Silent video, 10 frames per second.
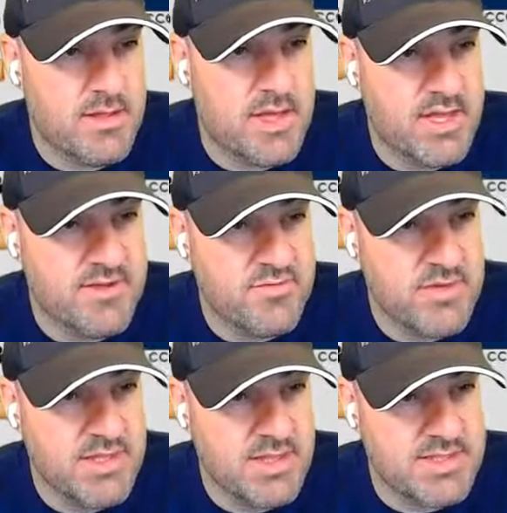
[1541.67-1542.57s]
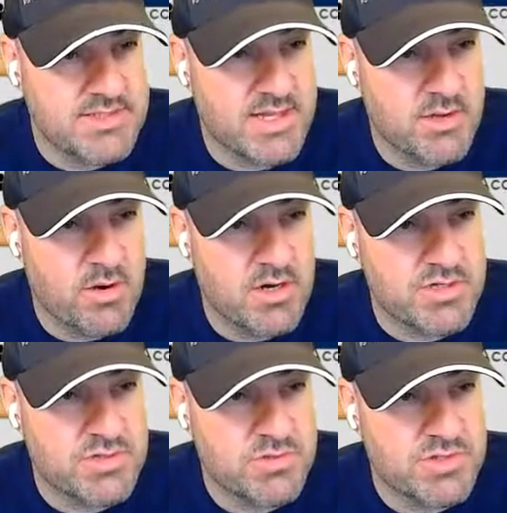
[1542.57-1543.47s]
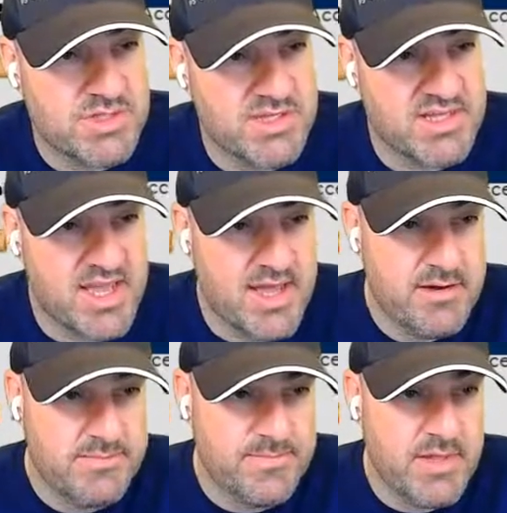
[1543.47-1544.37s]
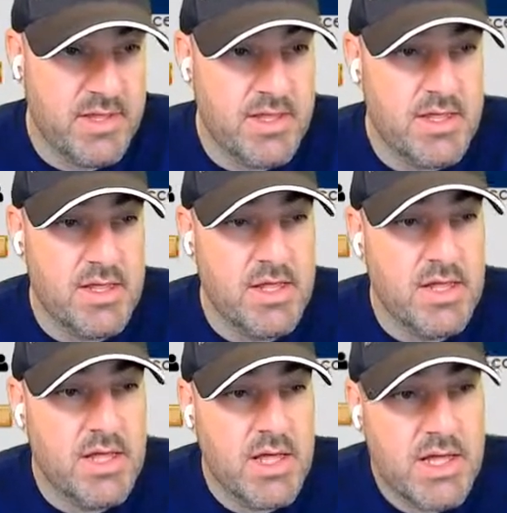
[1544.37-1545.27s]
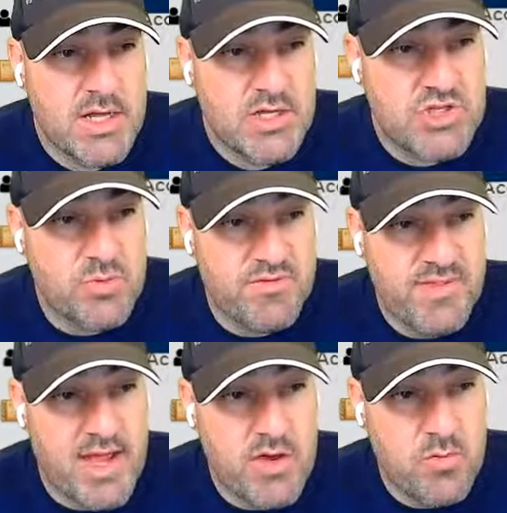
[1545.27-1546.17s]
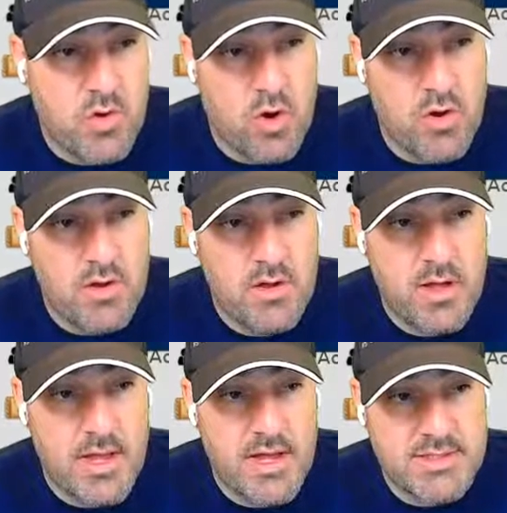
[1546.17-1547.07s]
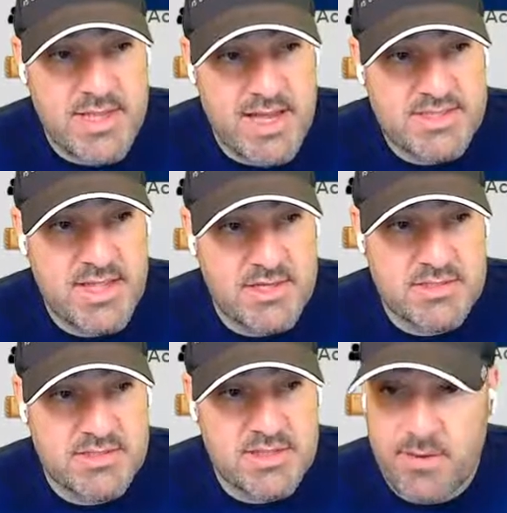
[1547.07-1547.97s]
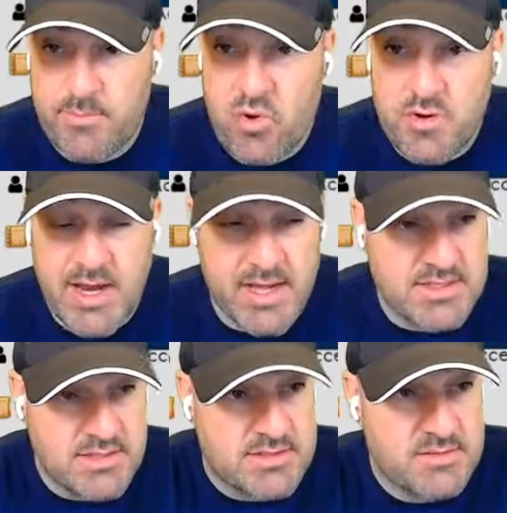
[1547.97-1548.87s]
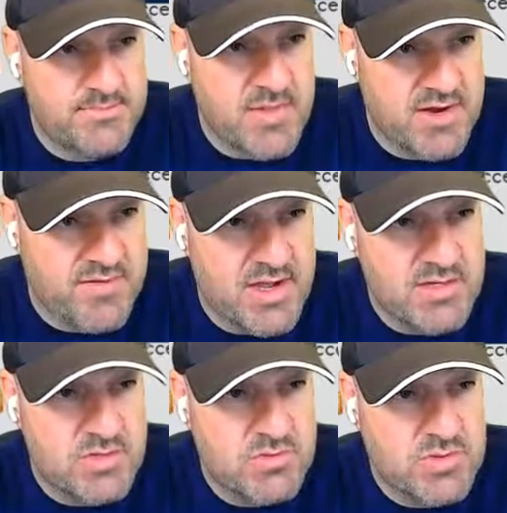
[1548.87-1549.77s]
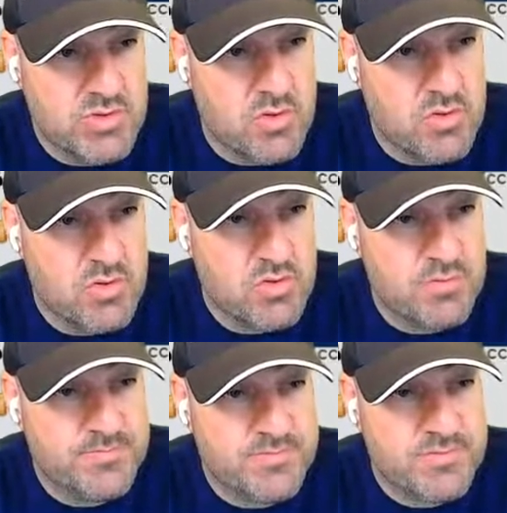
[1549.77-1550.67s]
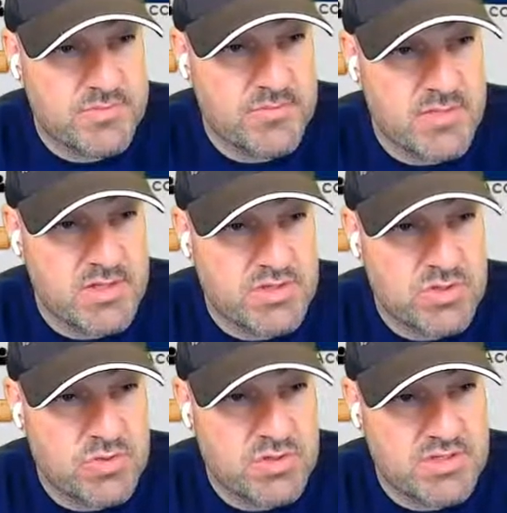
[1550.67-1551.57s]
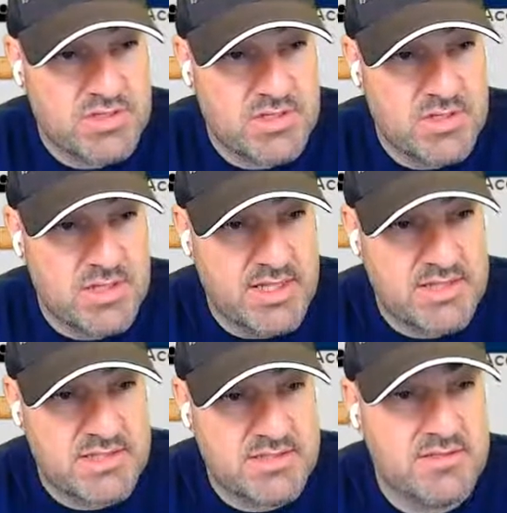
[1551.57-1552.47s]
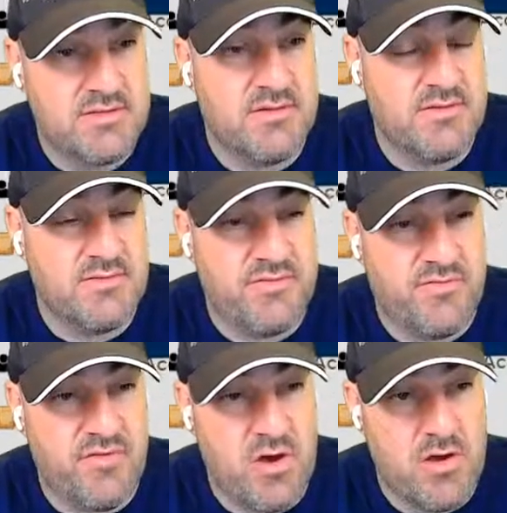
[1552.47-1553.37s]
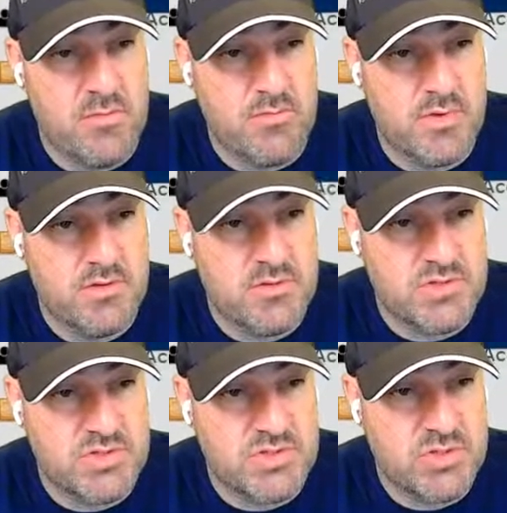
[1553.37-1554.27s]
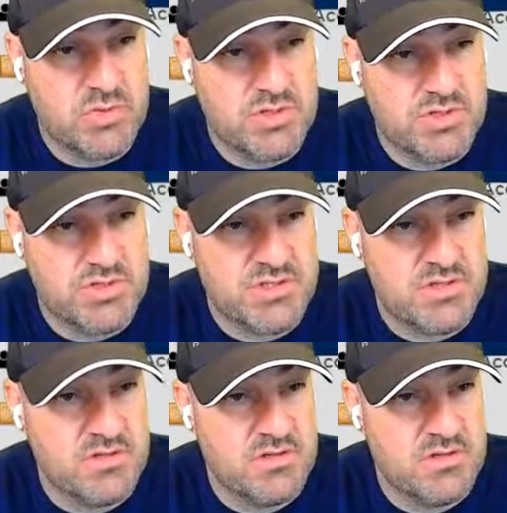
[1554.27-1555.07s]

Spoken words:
And if we list out our sources again, so we've now got a test nexus and a prod nexus. And if I do choco source list from source